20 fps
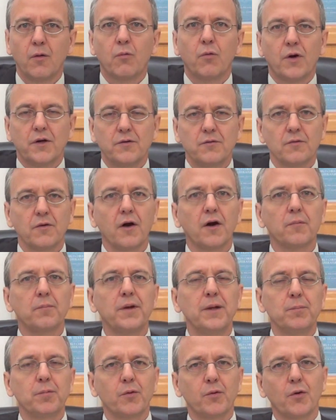What are
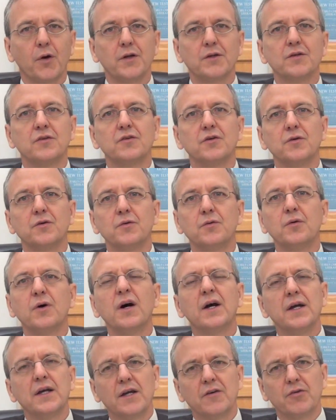people going to do
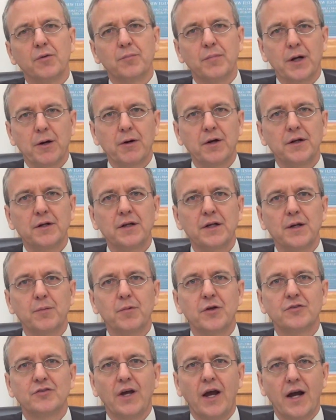if a Marian
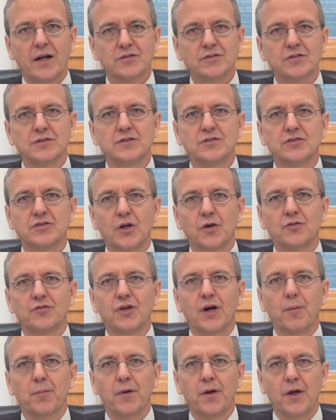image actually
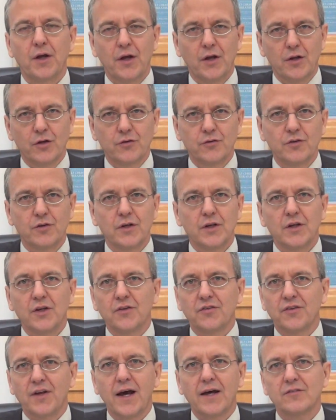shows up,
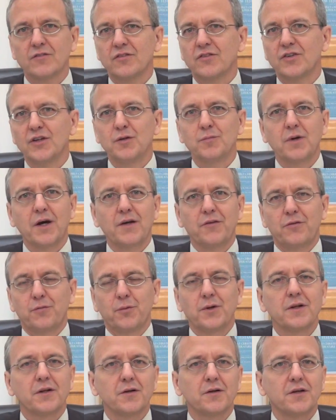is not seen by
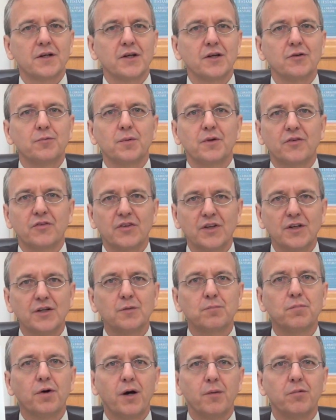three little kids, but seen
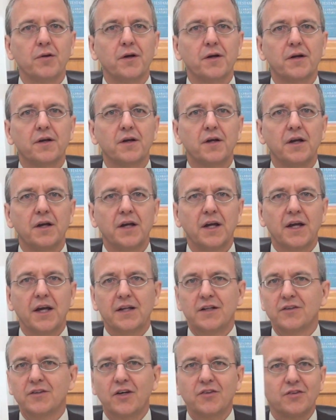in public,
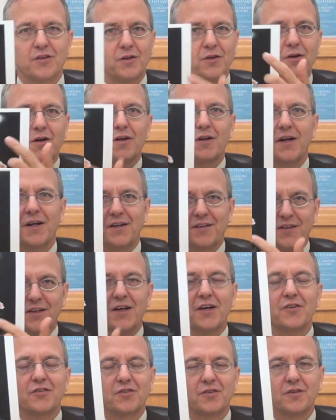and it doesn't look like
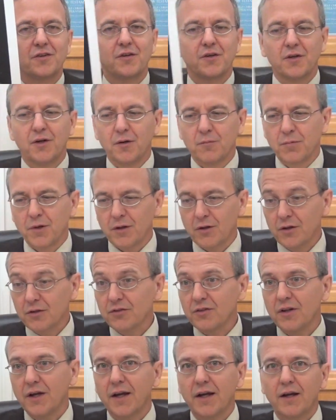this, but
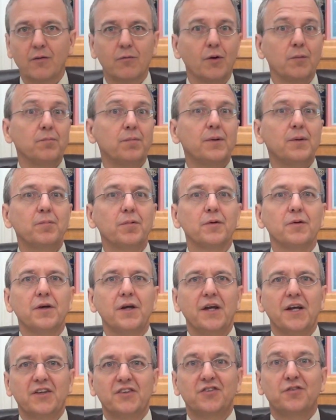looks like what
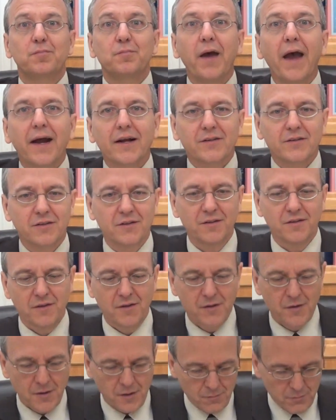people expect
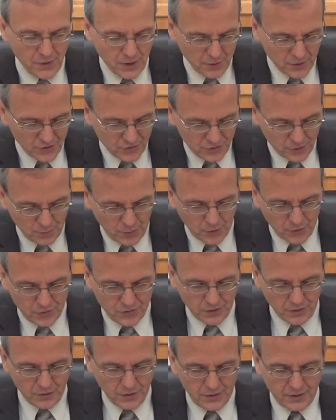Mary is
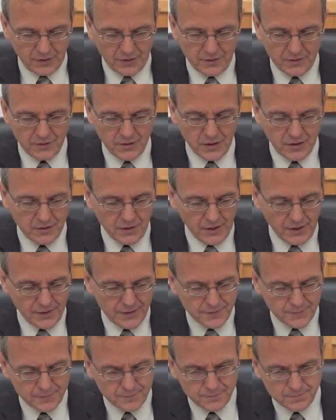supposed to look like?